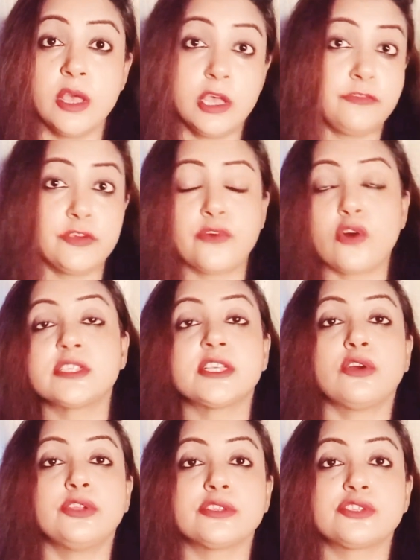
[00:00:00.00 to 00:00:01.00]
If you're focusing
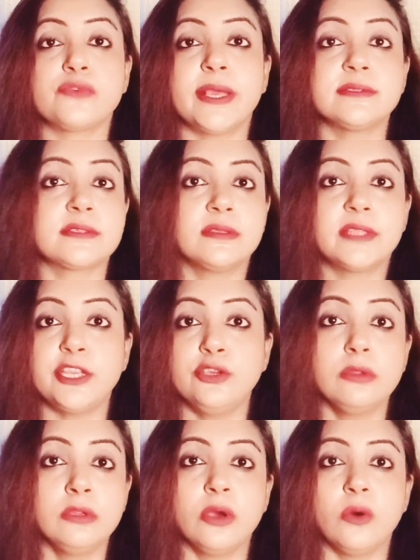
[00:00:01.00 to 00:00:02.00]
on your strengths, then
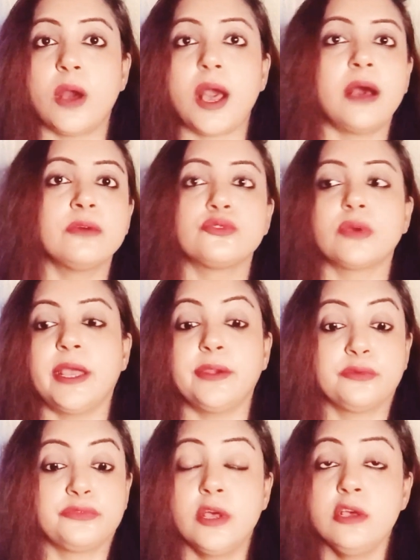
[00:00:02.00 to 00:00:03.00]
you'll know how to kind
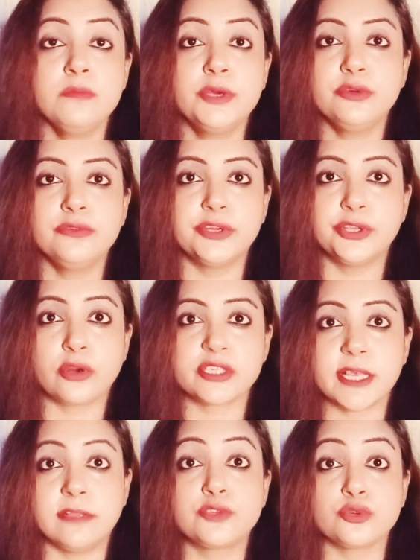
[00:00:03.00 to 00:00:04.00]
of maneuver
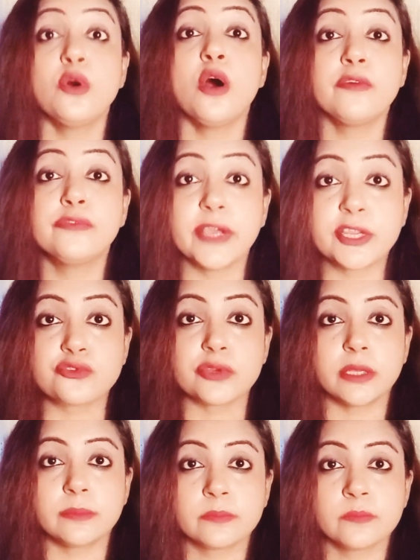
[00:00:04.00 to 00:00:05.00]
yourself to victory.